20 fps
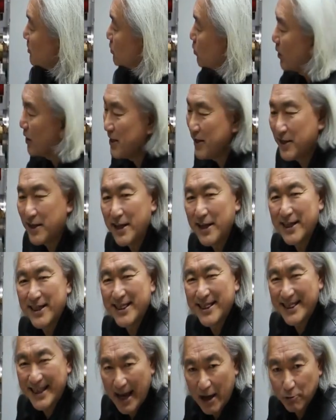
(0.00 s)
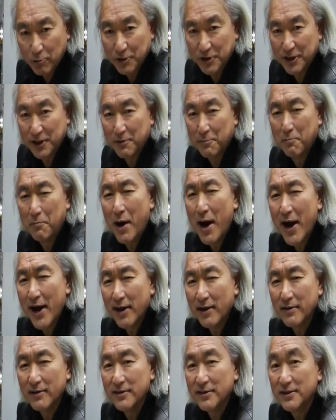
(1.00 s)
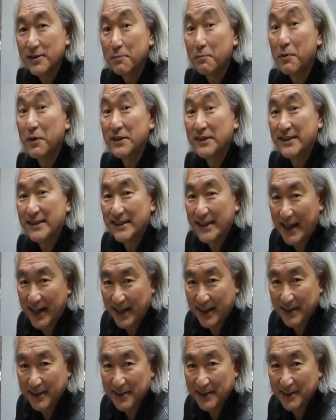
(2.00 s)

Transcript: 20,000 miles per second.